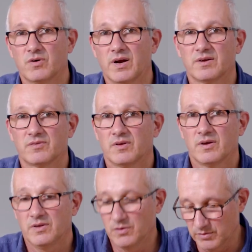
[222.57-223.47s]
cranks,
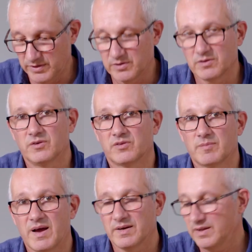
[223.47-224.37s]
you'll need to use the
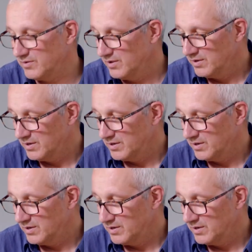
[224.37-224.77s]
magnet,